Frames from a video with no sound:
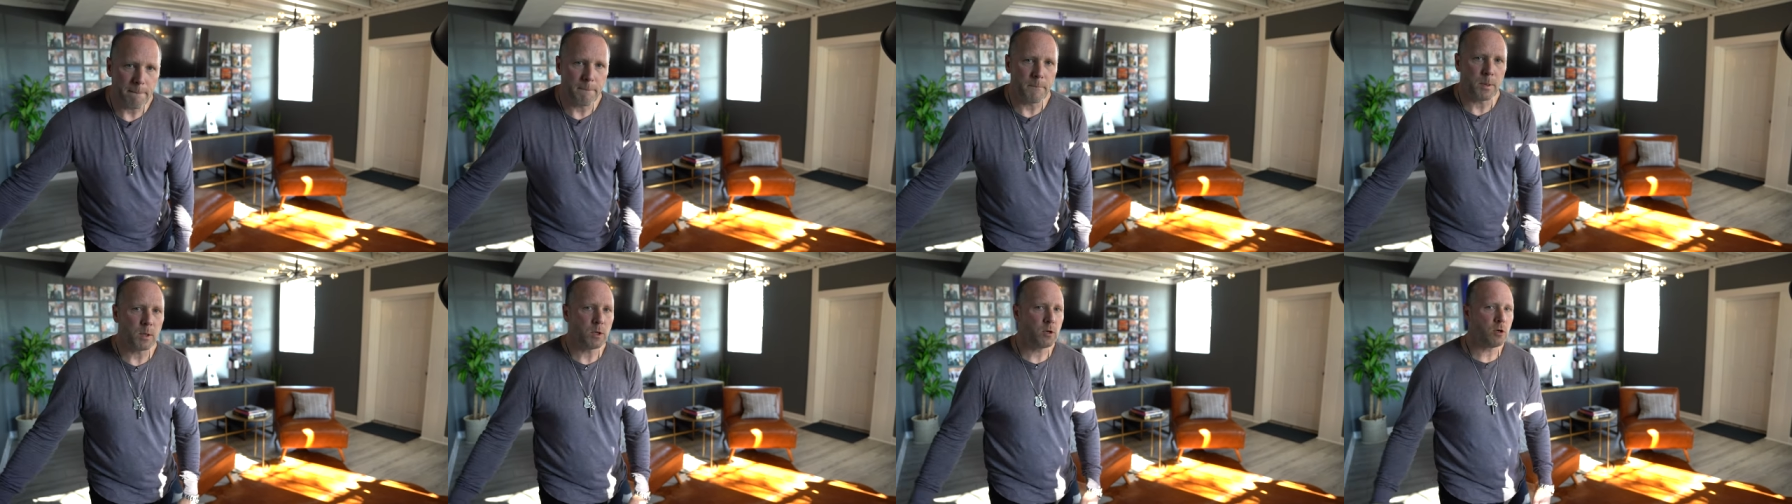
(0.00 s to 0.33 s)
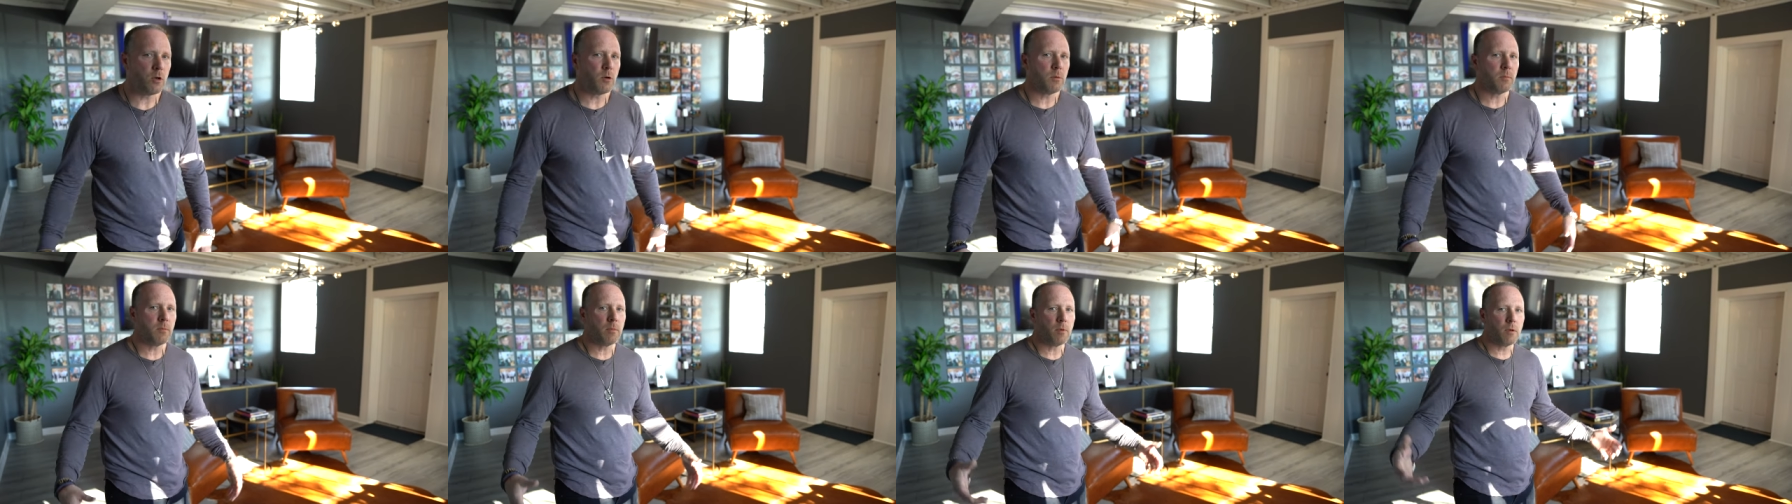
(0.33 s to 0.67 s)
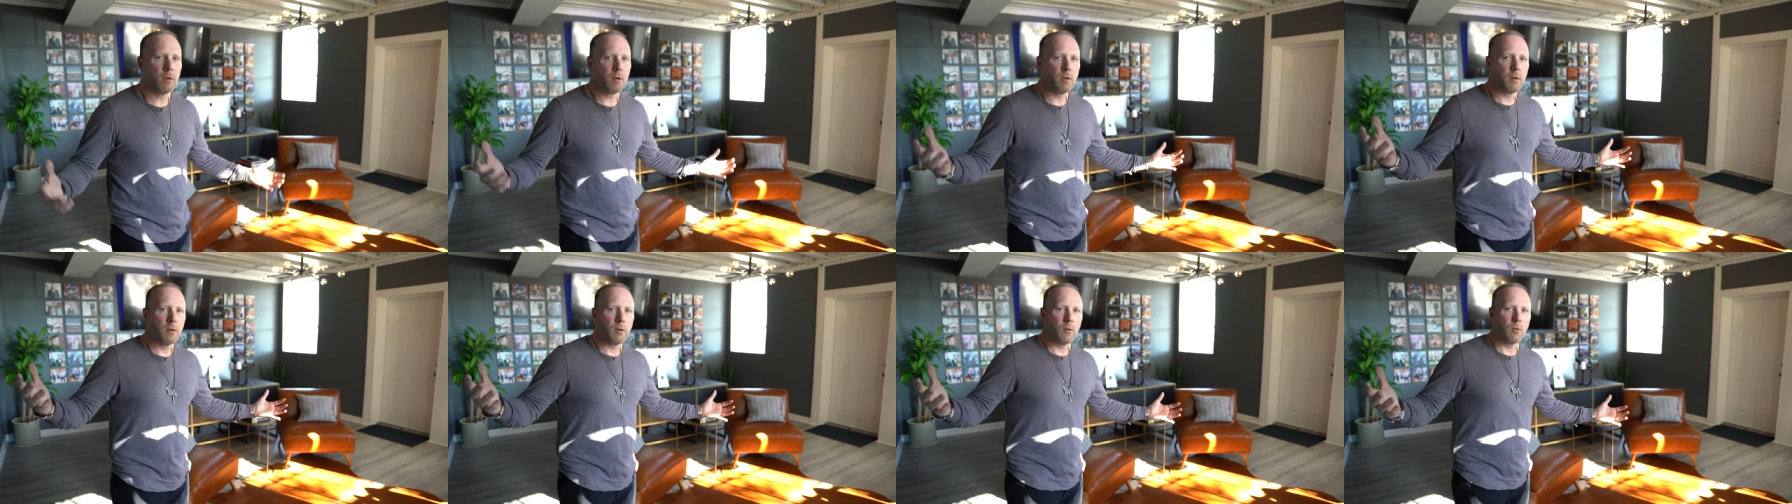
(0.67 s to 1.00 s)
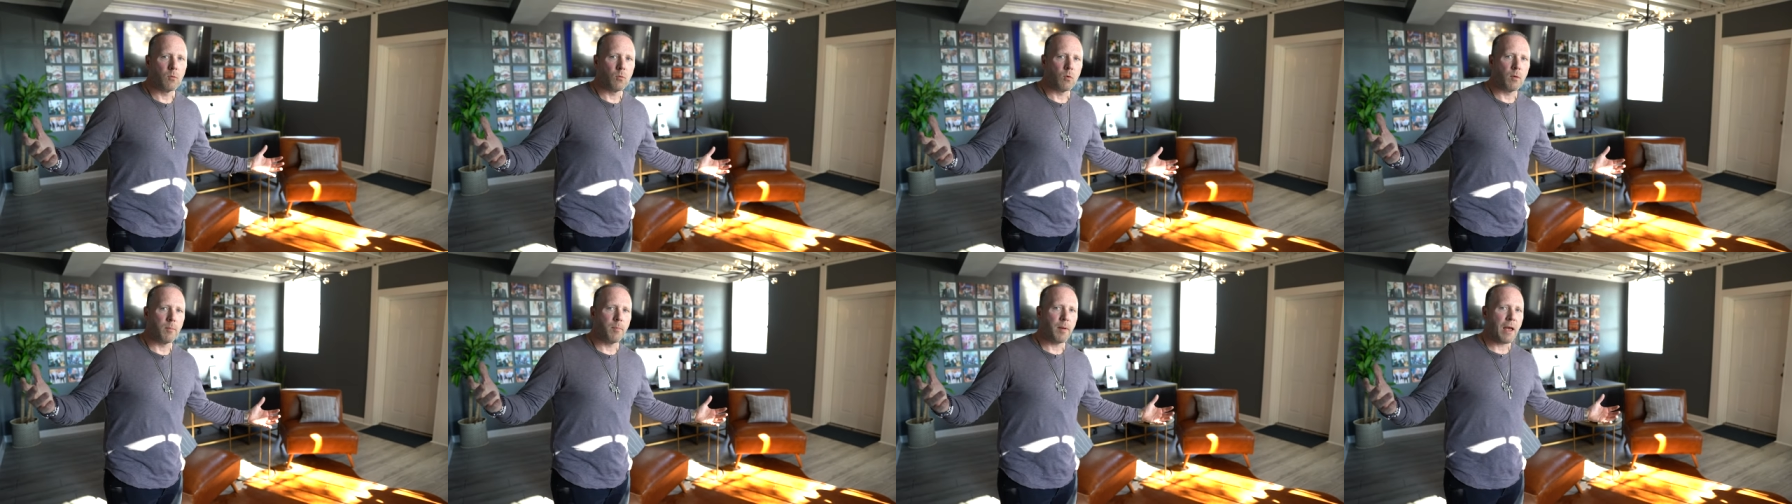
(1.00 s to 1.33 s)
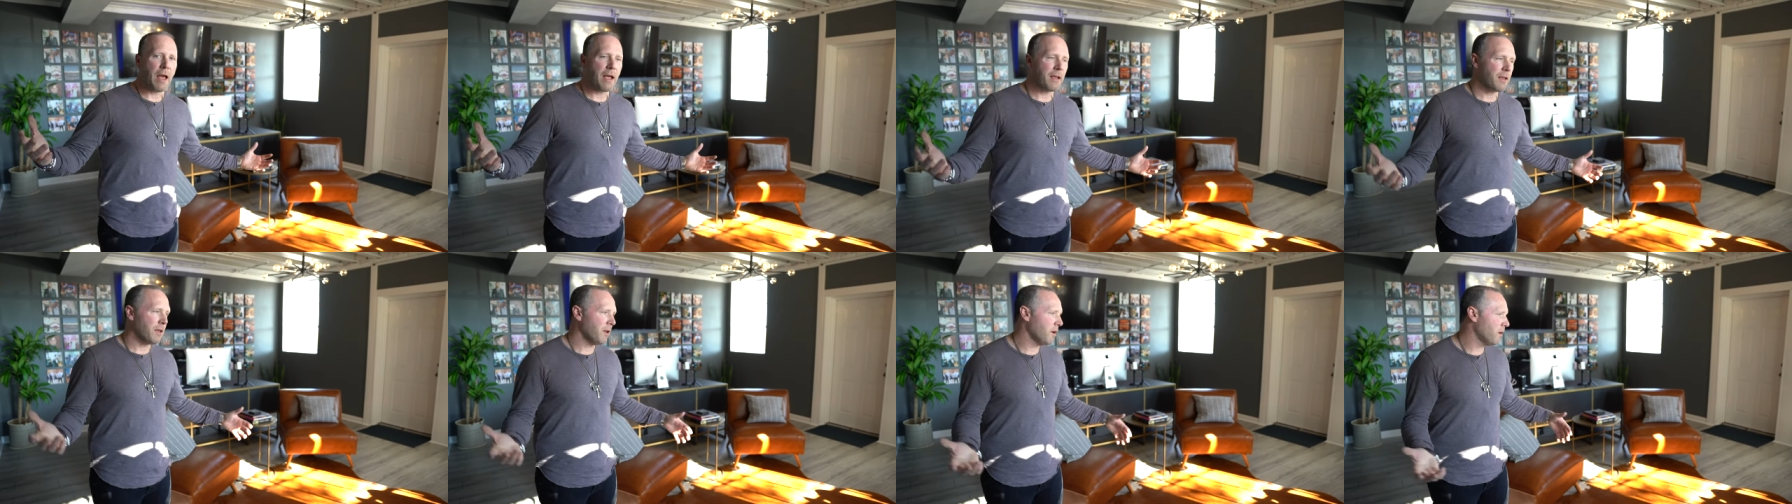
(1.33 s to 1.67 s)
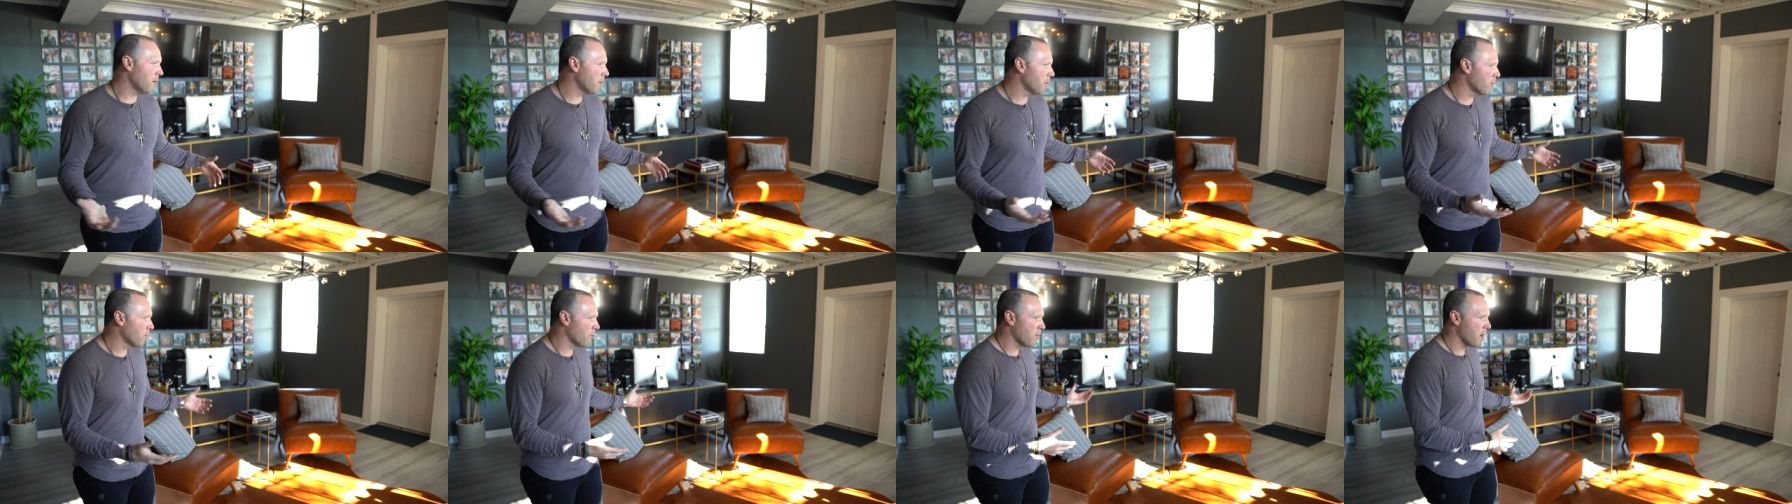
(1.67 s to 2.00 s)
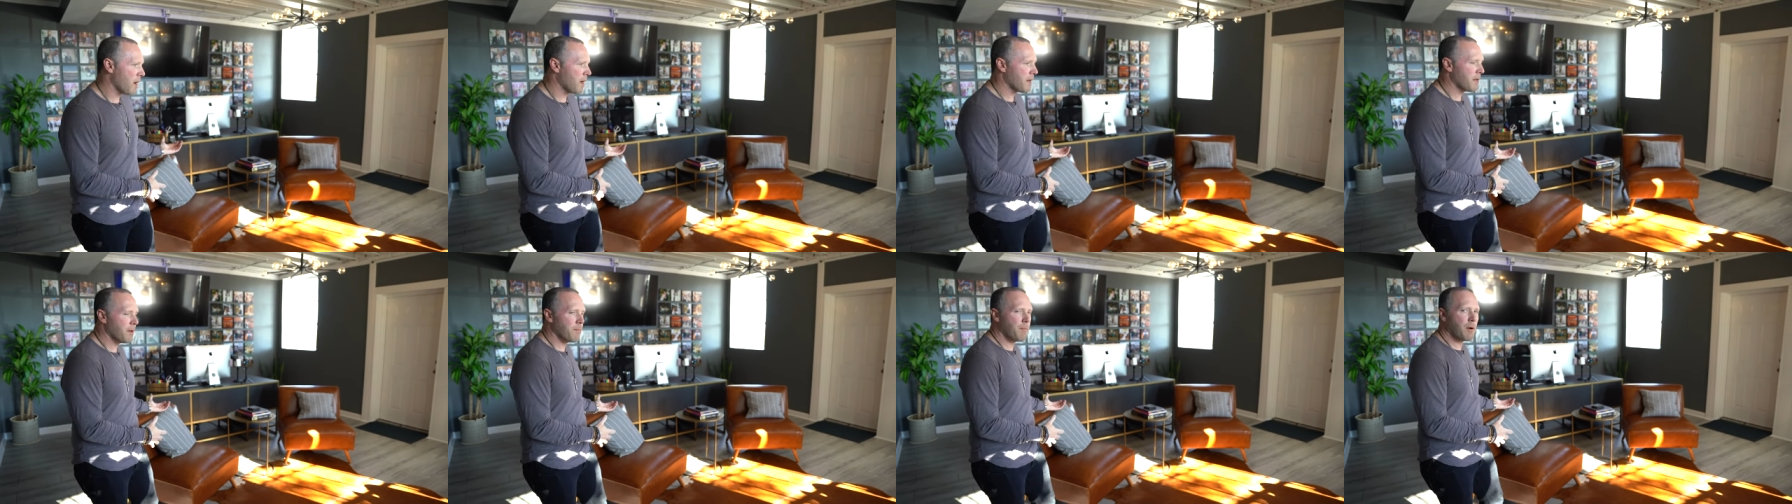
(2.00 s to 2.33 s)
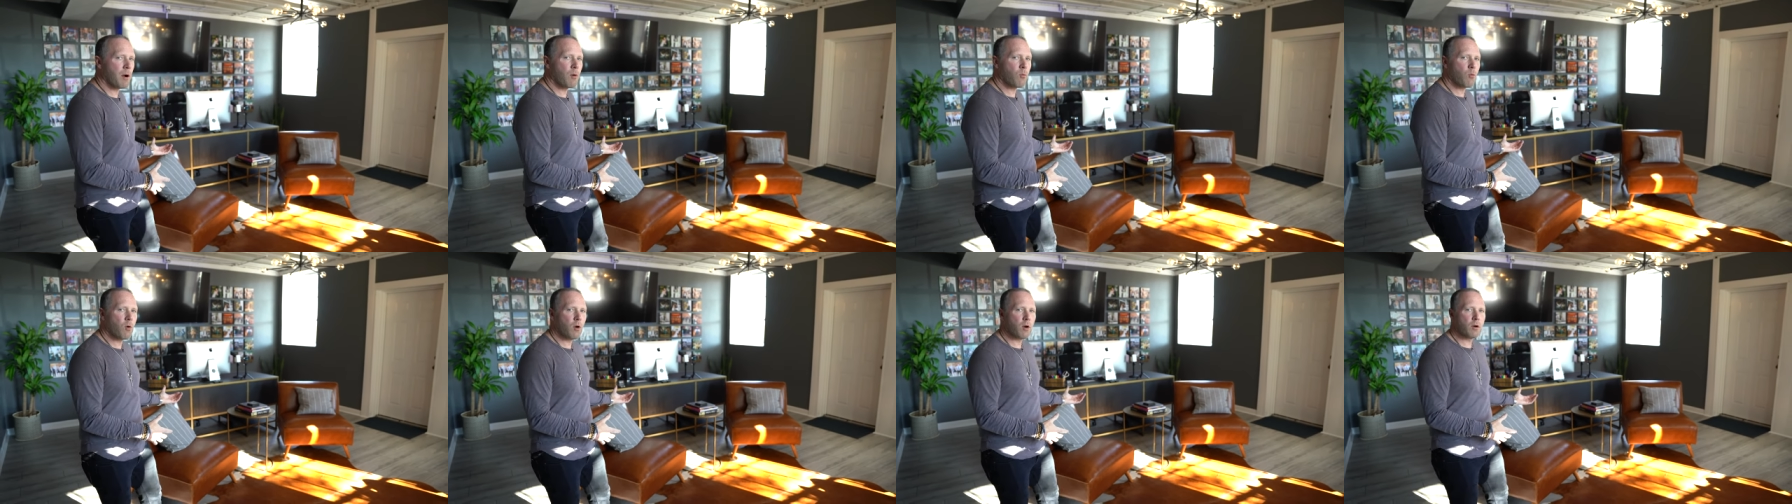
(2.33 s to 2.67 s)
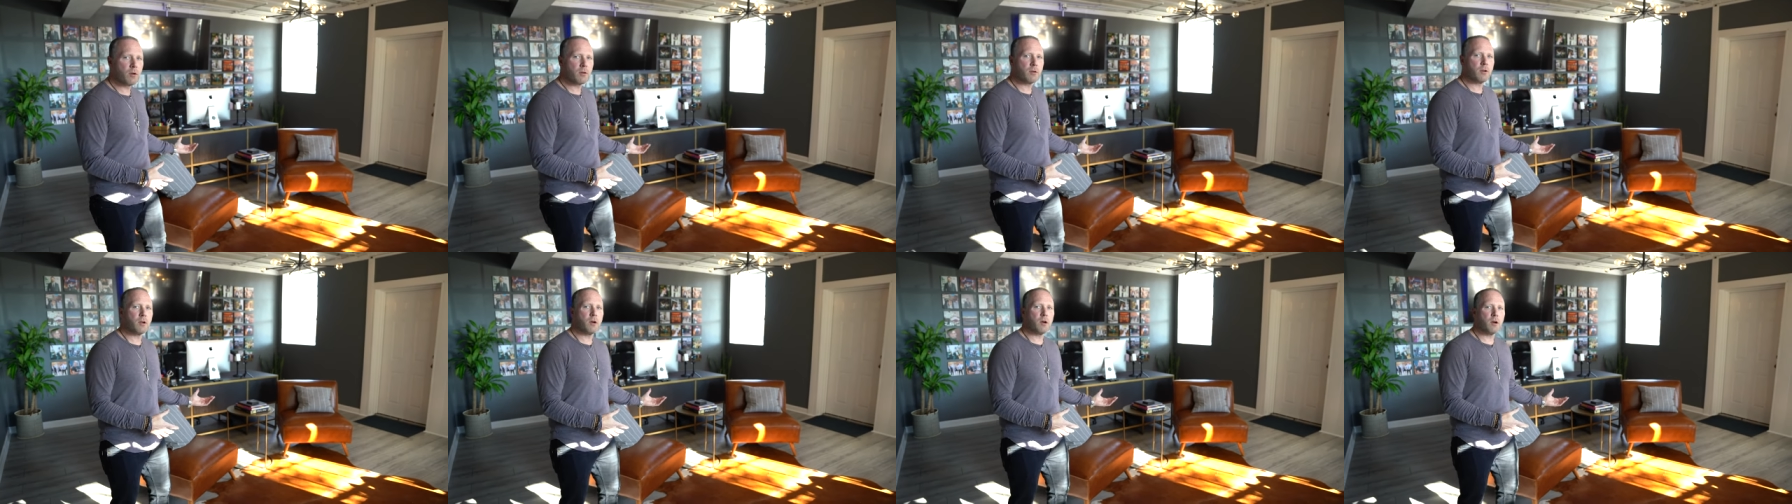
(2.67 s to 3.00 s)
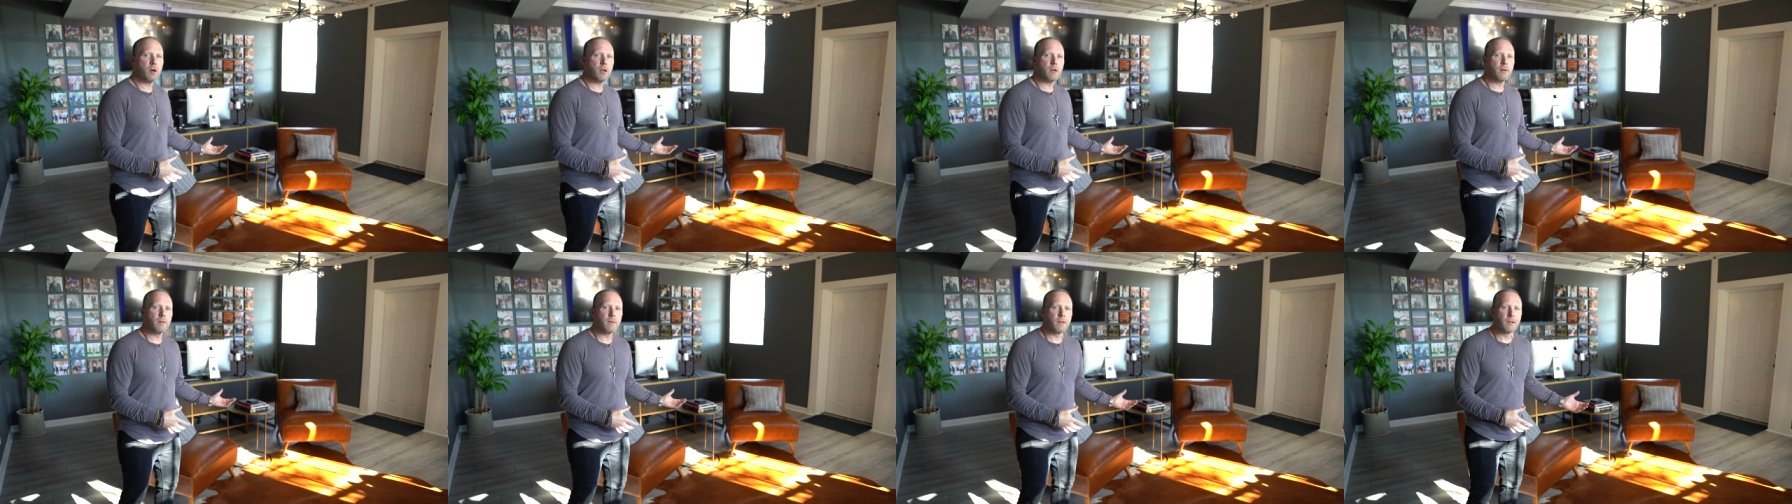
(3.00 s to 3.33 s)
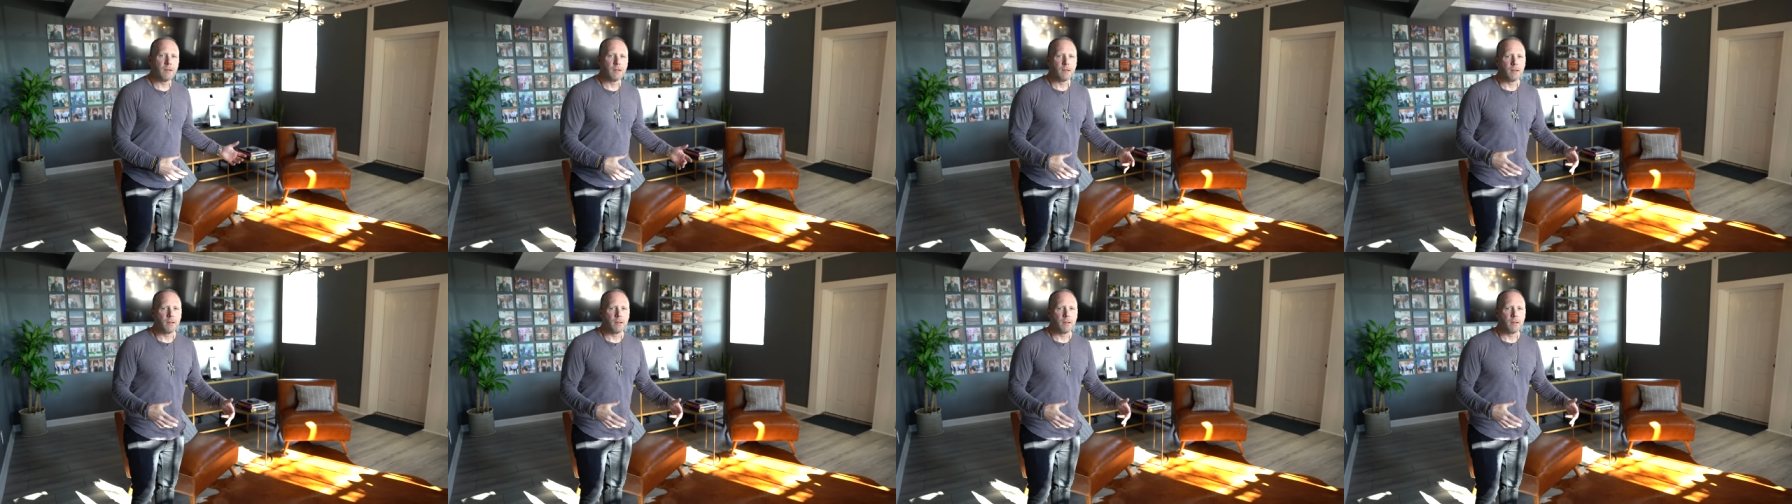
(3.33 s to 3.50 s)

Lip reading: Boom, we're back here where I get my work done.